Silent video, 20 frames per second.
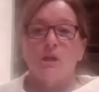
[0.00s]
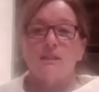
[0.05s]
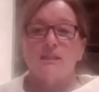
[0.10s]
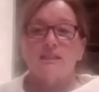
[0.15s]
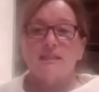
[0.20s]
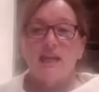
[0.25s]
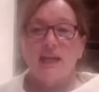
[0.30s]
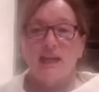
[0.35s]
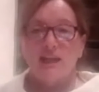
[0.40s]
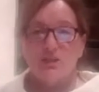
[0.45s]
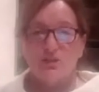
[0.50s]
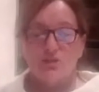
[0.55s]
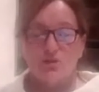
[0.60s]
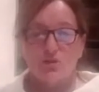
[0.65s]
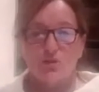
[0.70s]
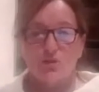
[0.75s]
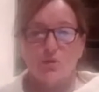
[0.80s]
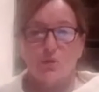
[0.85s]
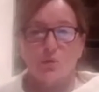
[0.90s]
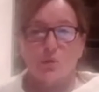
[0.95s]

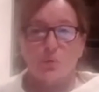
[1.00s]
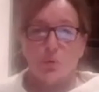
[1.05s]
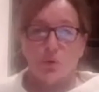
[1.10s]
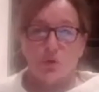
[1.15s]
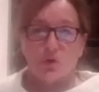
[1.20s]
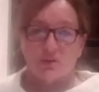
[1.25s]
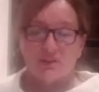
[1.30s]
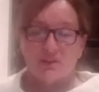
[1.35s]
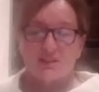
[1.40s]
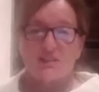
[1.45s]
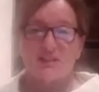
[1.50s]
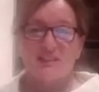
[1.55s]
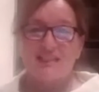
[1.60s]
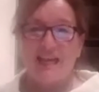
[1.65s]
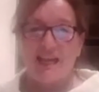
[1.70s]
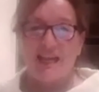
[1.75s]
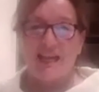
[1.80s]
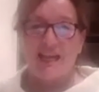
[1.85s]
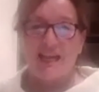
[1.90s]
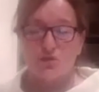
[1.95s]
Tense your quads,
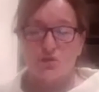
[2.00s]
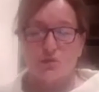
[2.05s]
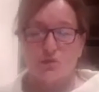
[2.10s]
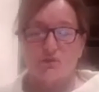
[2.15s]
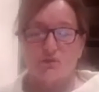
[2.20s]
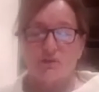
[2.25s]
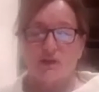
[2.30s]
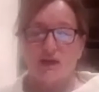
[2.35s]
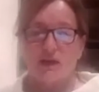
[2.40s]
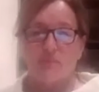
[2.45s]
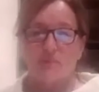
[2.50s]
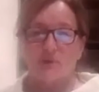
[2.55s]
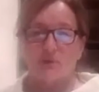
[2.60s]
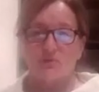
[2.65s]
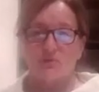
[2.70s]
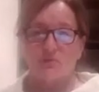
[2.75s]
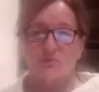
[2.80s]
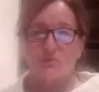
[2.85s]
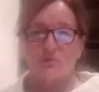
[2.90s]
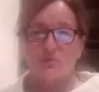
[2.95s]
tense your thigh
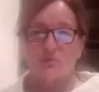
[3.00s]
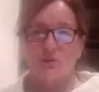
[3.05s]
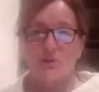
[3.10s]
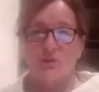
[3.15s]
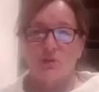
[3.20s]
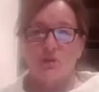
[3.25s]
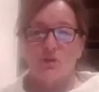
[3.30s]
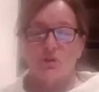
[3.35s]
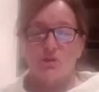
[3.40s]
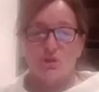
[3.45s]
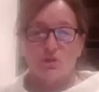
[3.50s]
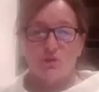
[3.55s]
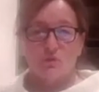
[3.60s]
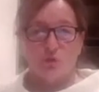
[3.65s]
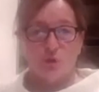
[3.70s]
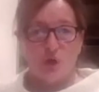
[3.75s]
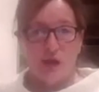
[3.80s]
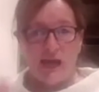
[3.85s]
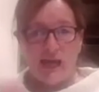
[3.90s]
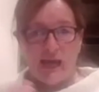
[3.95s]
muscles. So you've
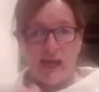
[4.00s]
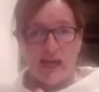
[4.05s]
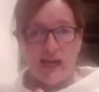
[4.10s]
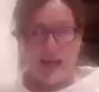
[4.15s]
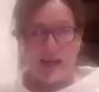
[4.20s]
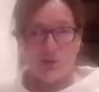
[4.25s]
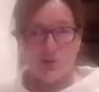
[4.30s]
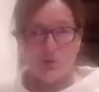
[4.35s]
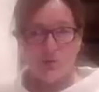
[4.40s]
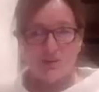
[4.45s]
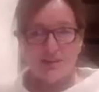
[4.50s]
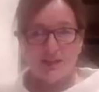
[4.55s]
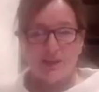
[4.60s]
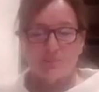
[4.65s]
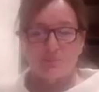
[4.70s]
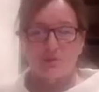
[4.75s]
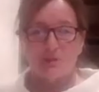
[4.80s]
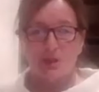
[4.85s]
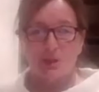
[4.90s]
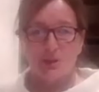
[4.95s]
got ankles
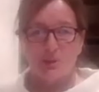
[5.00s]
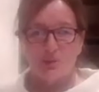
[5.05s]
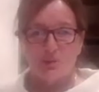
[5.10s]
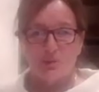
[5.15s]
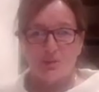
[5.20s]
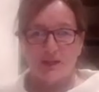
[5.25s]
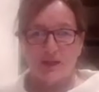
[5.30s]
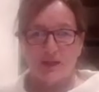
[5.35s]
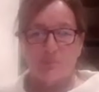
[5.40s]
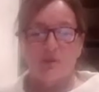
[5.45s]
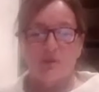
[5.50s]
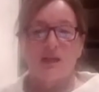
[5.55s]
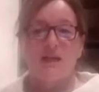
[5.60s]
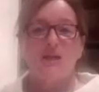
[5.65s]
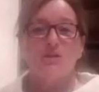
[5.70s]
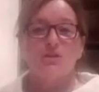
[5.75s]
up, toes up.